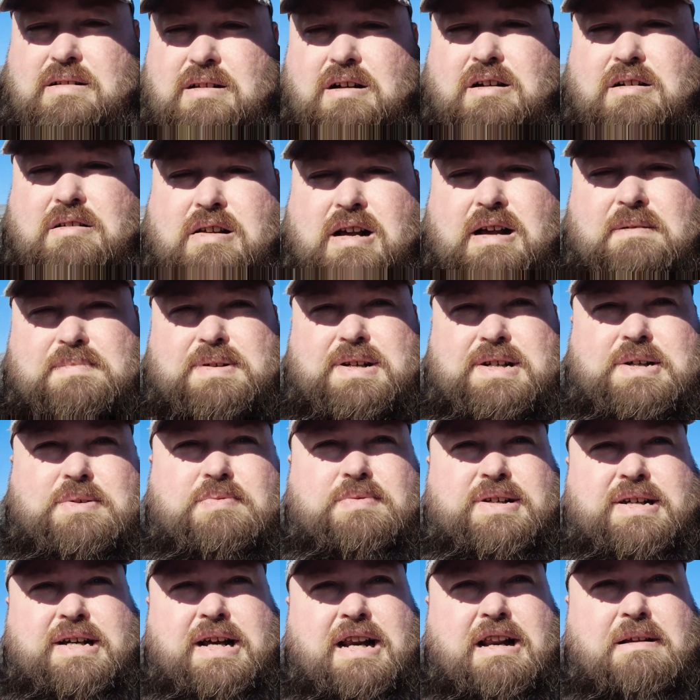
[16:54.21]
long time
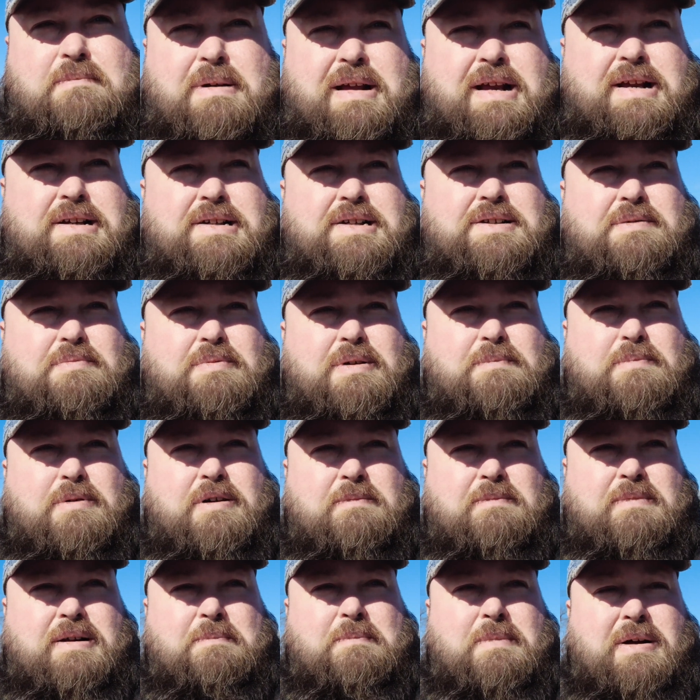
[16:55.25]
since we've seen the bees. We
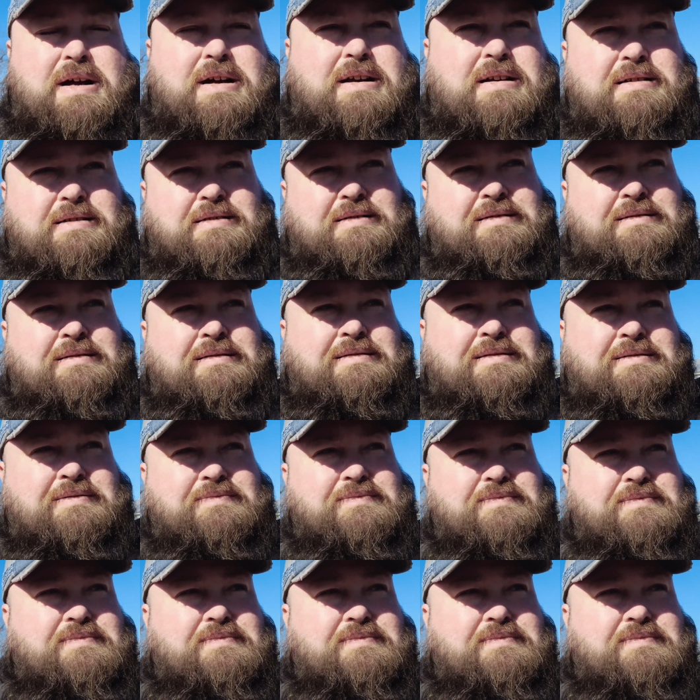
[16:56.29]
put them to bed in